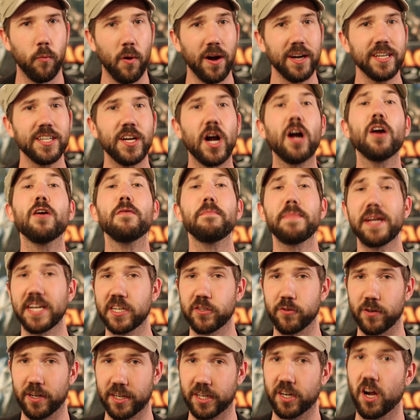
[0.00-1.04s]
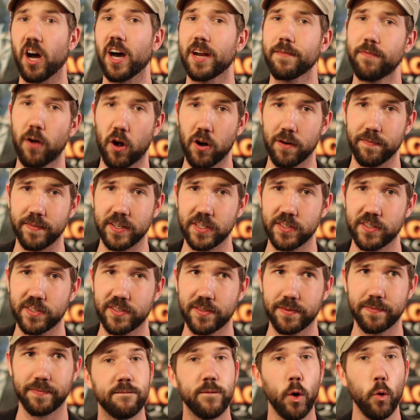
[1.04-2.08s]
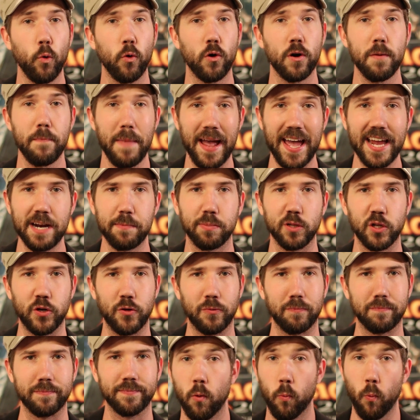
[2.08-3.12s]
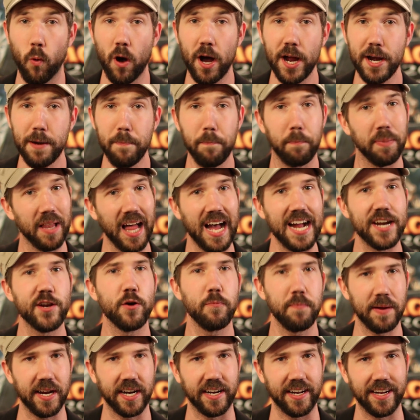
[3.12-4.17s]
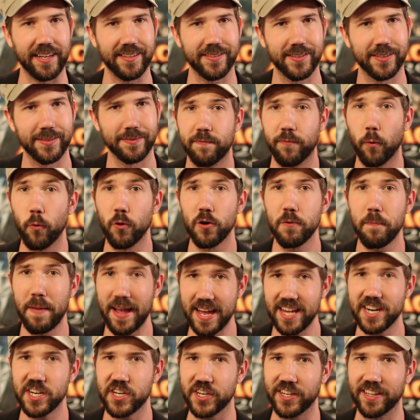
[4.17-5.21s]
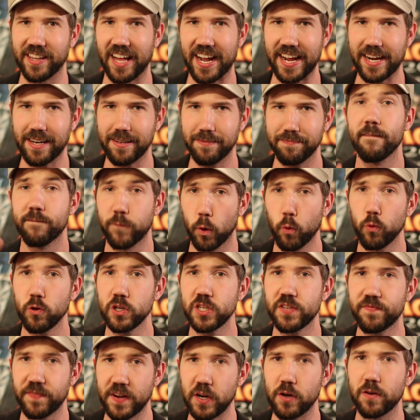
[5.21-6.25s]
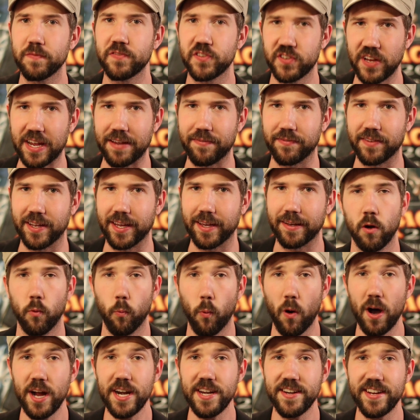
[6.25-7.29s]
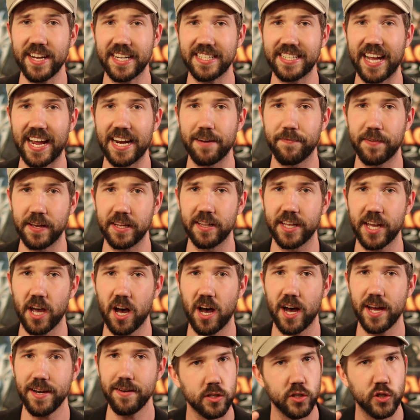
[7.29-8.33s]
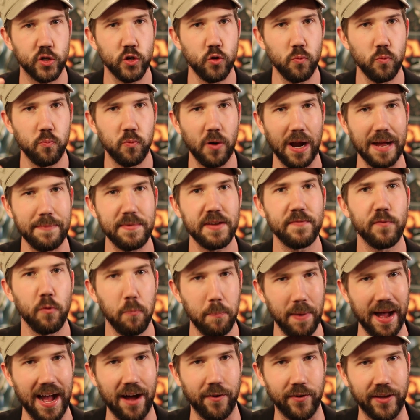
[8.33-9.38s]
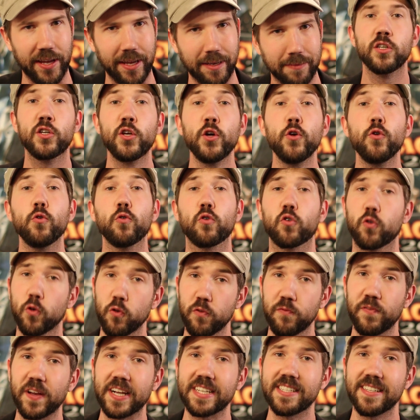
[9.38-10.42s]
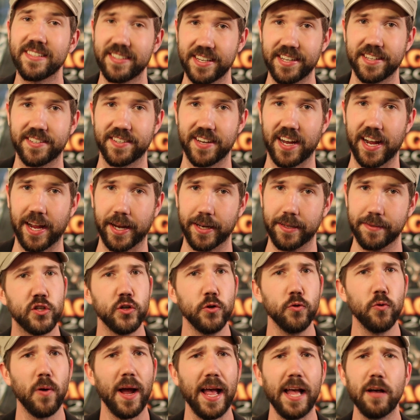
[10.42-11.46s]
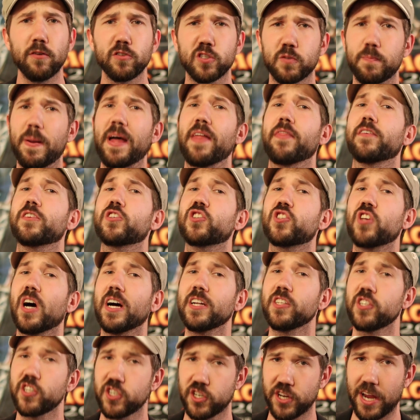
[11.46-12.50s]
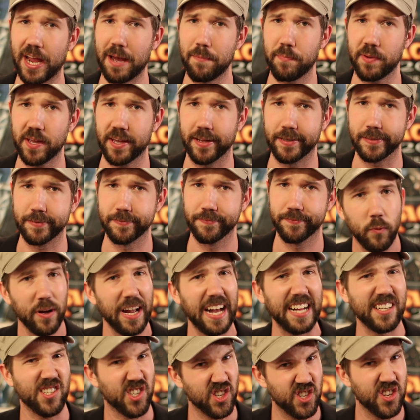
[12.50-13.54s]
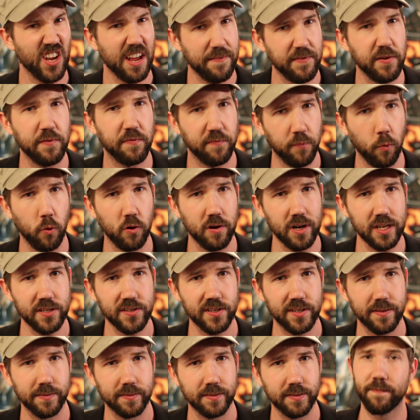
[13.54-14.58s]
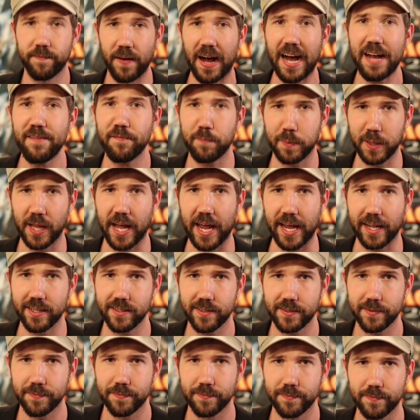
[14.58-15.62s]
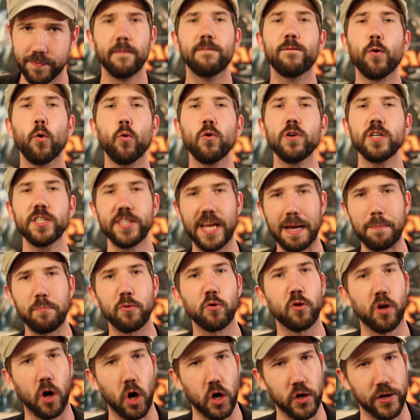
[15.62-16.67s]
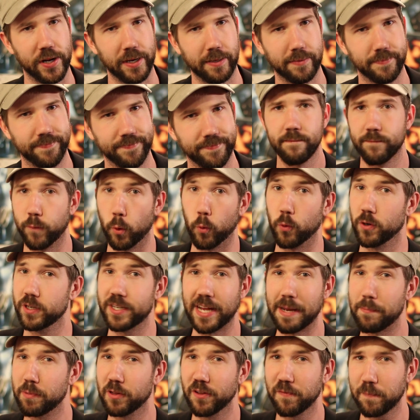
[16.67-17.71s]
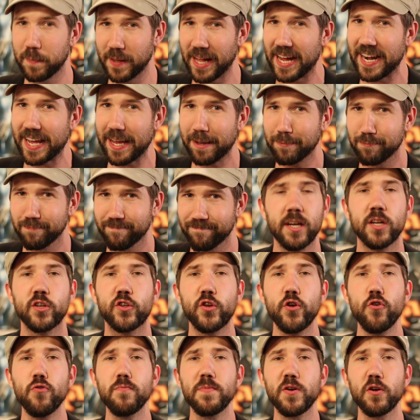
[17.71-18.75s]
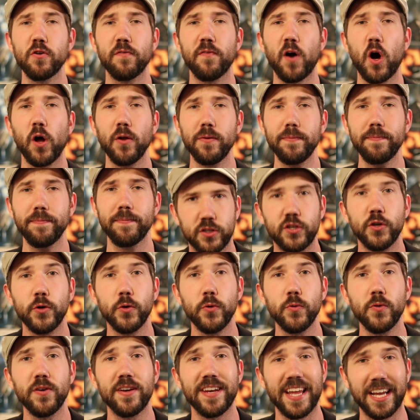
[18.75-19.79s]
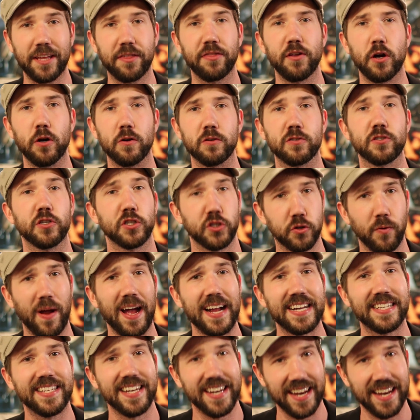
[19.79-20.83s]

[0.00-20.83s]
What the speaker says: 1 Karametra God of Harvests, 4 Mana Bloom, 1 Blind Obedience, 4 Banishing Light, 4 Sphere of Safety, 1 Dictate of Heliod, 2 Primeval Bounty, 2 Kruphix's Insight, 2 Elspeth, Sun's Champion. We got 7 Forest, 5 Plains, 4 Temple Garden, 4 Temple of Plenty, 2 Mutavault, 2 Nykthos, Shrine to